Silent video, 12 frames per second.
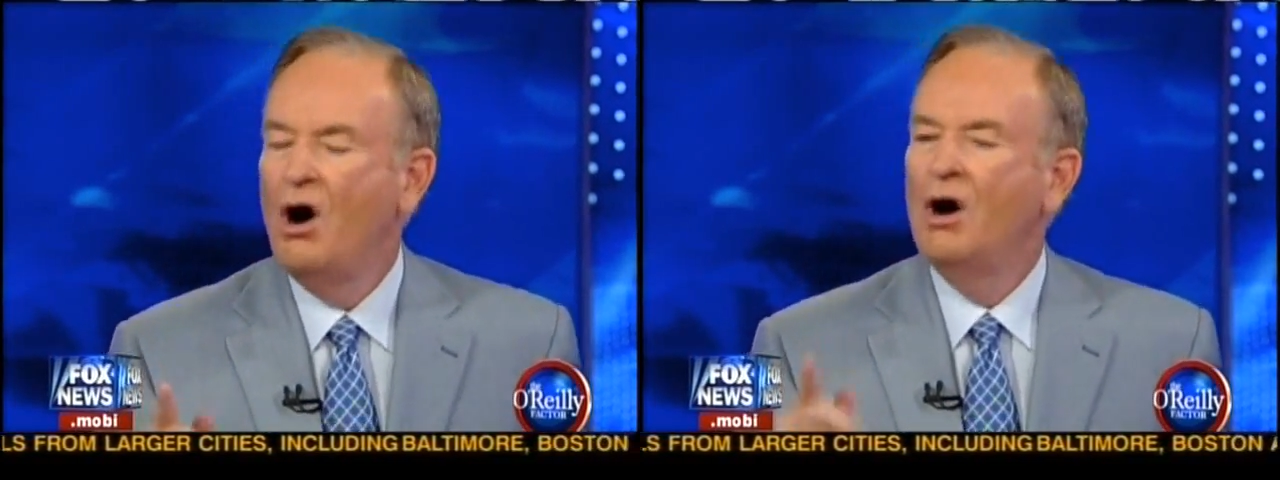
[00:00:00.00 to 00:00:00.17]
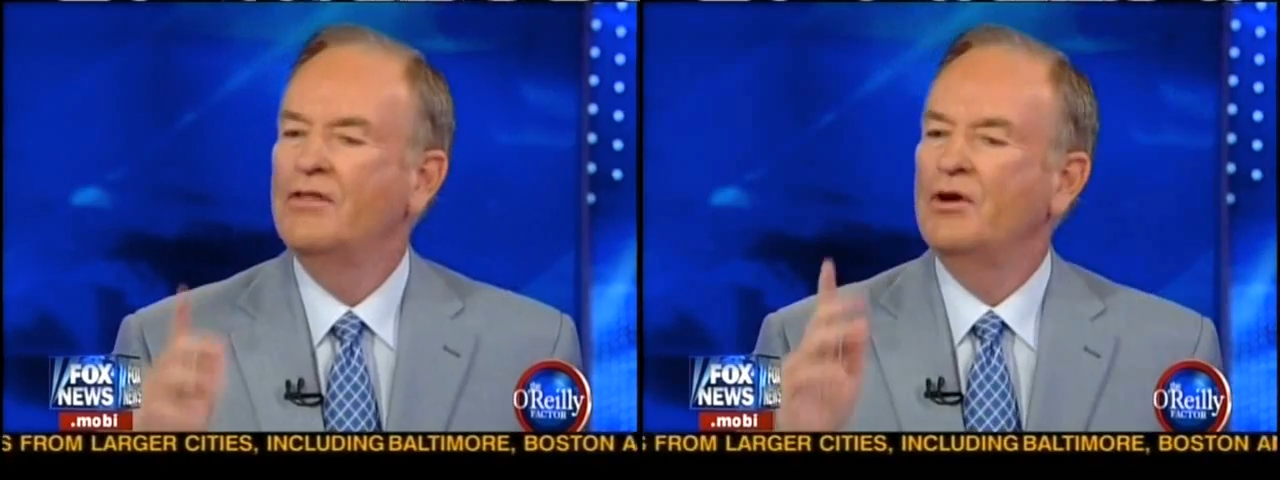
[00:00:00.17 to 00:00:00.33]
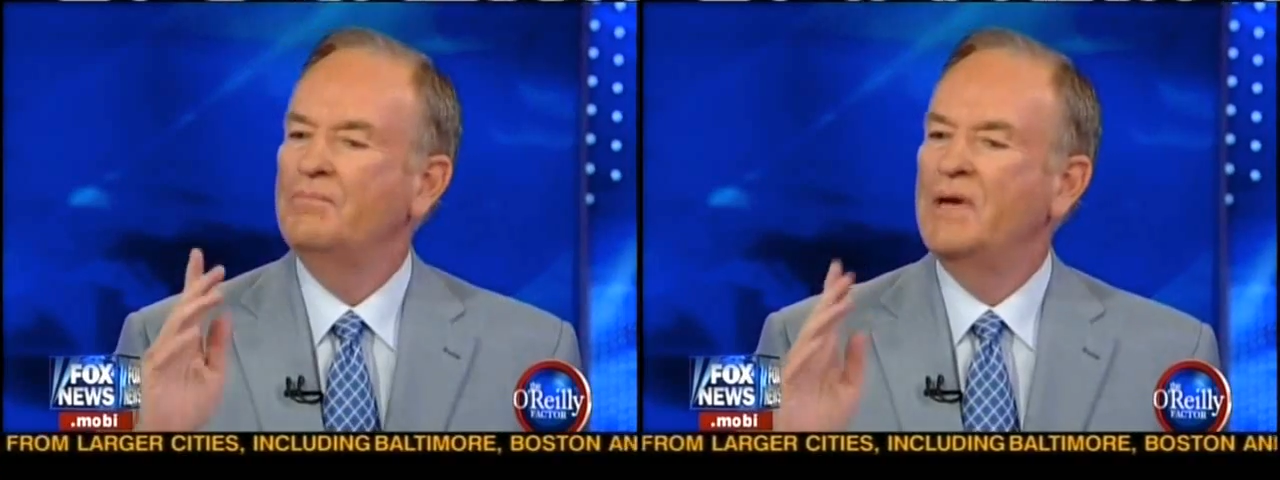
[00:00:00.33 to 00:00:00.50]

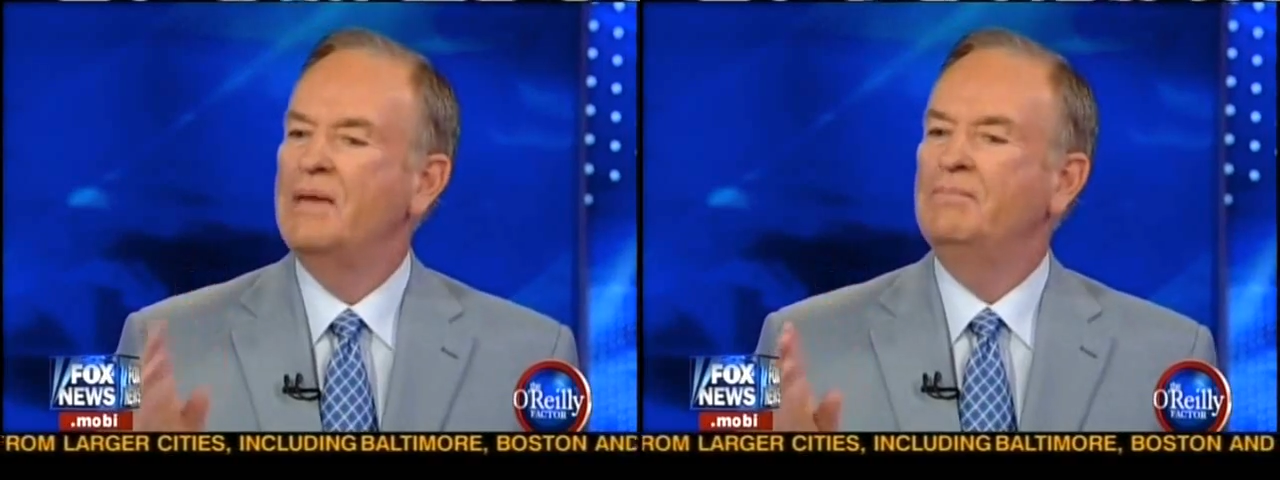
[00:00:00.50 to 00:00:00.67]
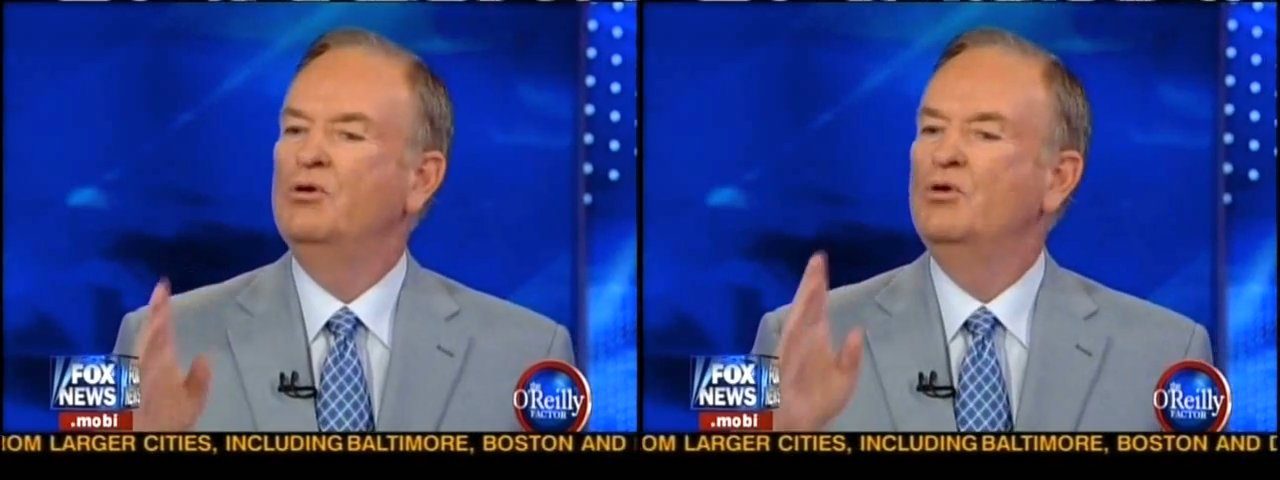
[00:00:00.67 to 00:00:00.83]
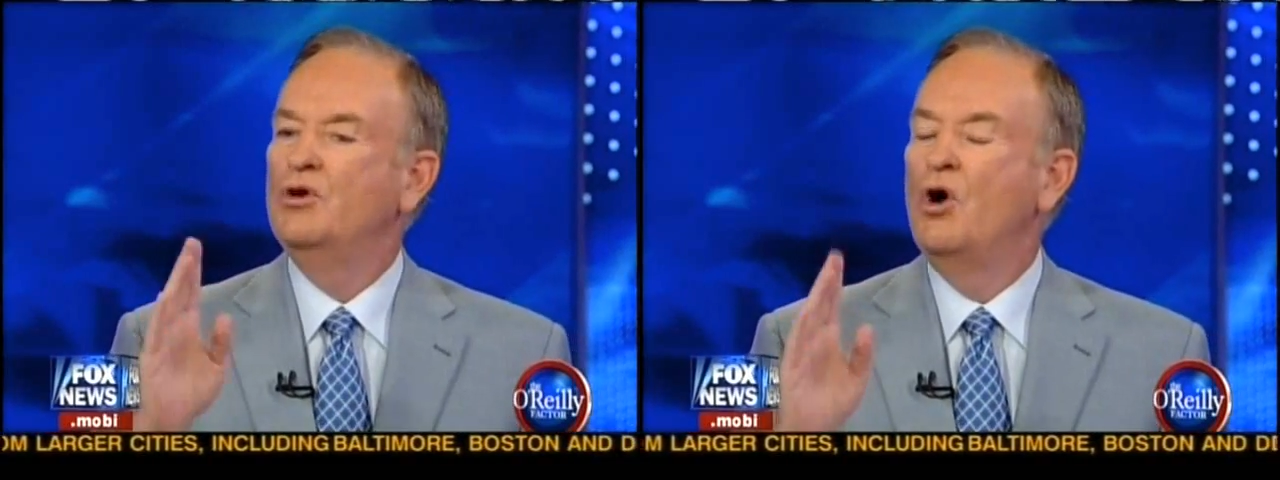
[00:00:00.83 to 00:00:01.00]
Are there
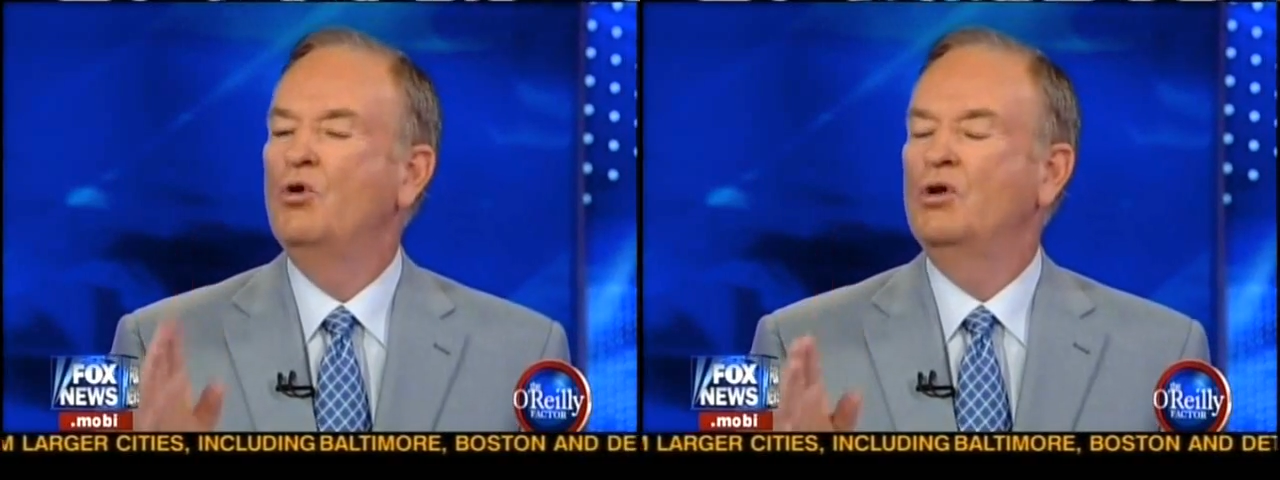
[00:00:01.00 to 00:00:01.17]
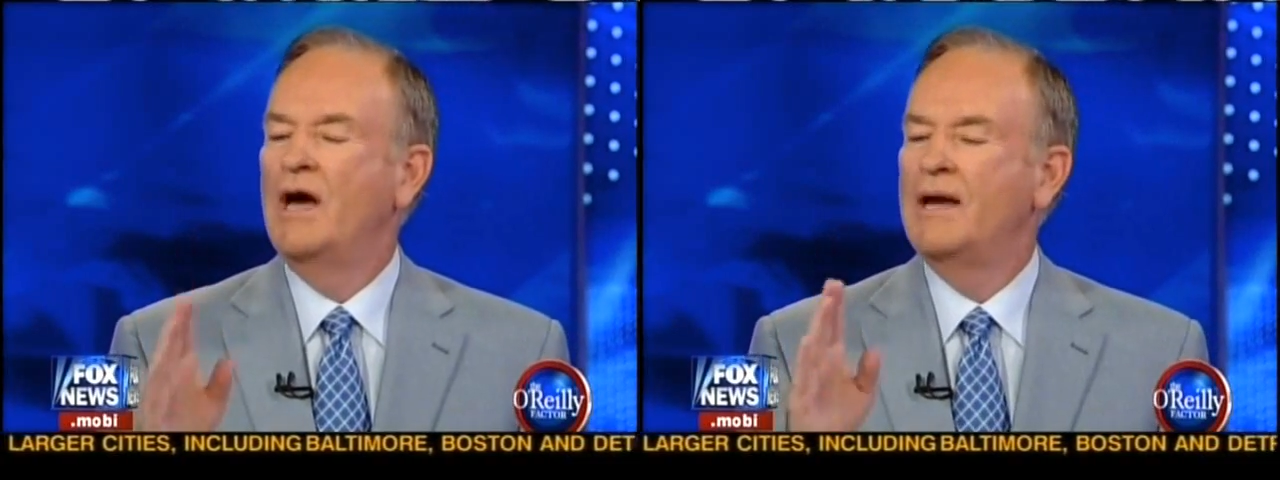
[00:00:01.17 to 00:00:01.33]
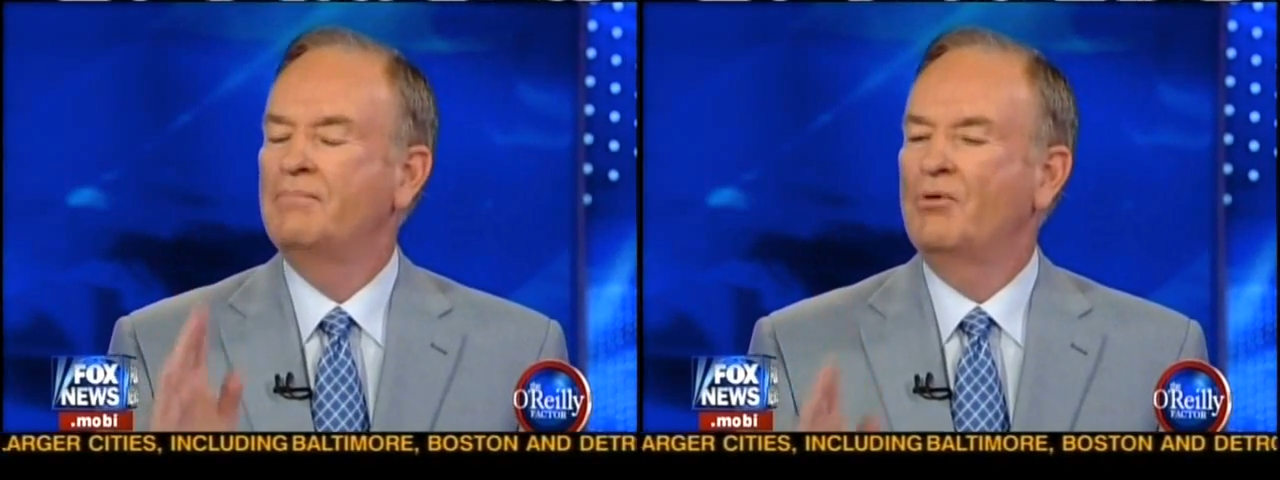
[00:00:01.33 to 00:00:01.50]
people who
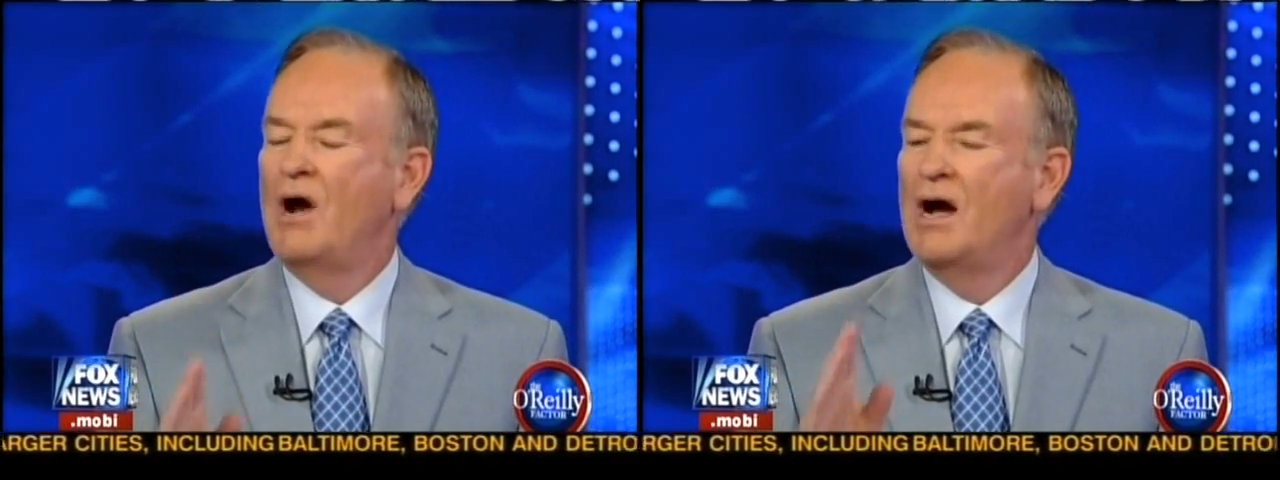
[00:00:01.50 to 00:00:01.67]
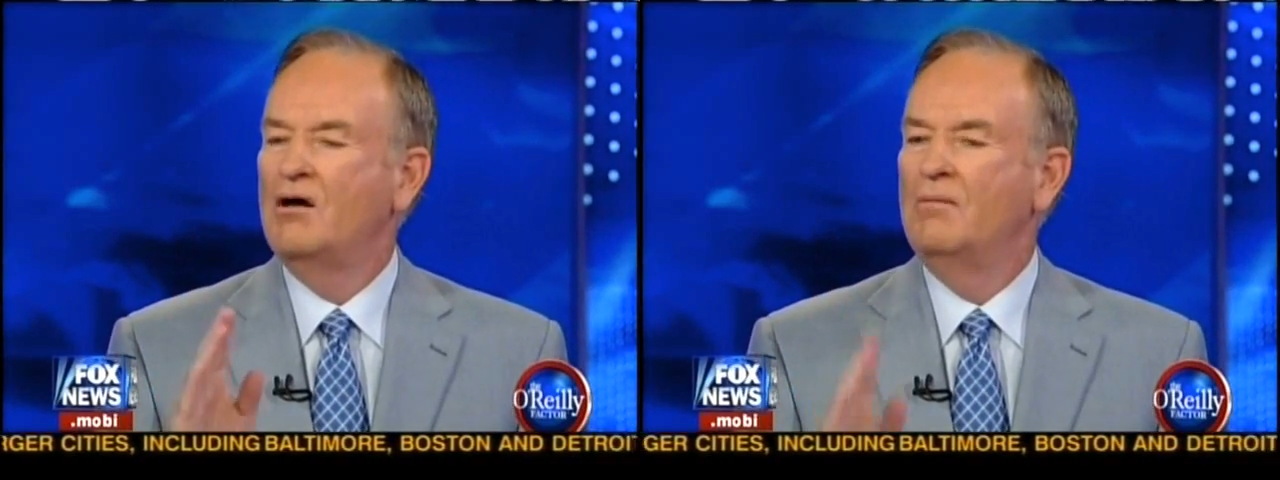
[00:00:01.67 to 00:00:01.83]
don't like Barack